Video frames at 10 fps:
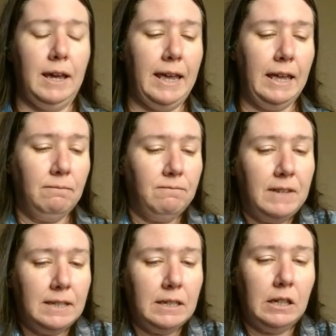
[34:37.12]
It
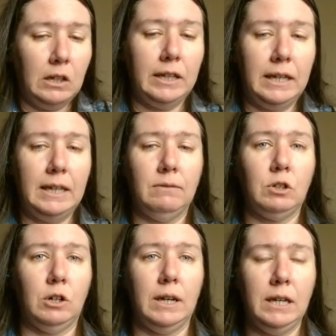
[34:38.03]
physically
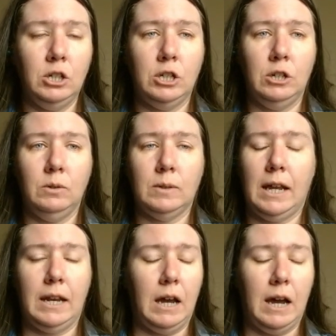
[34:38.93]
gives her issues,
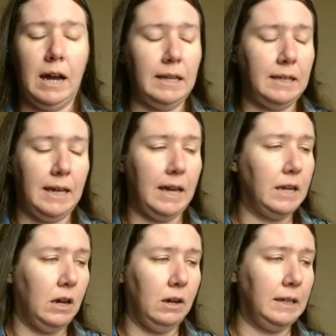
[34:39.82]
and I
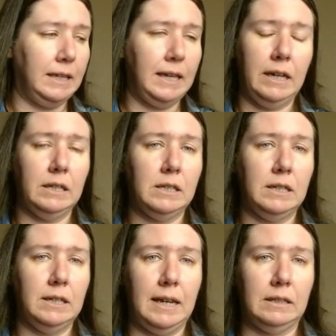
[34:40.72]
cannot
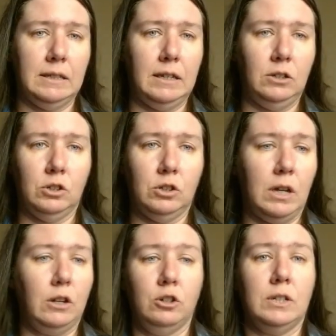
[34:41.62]
get dance teachers
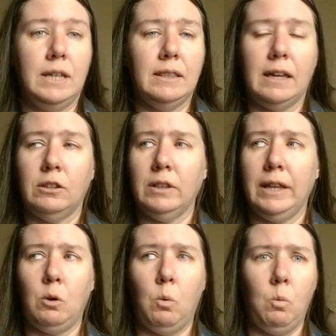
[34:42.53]
to understand that. They're
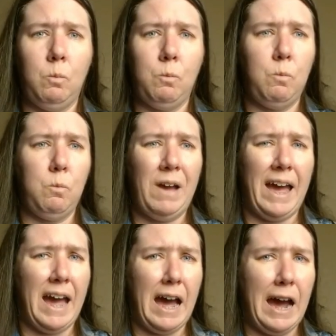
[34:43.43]
like,
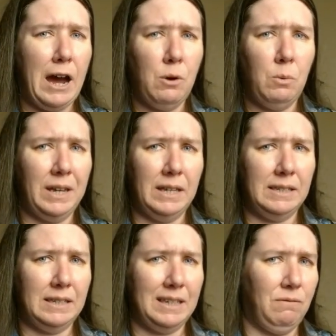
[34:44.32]
how
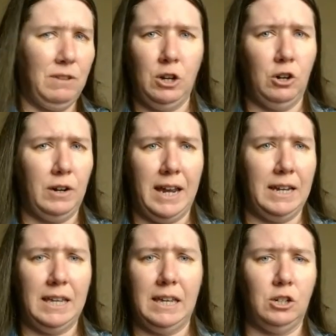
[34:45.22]
is this giving her any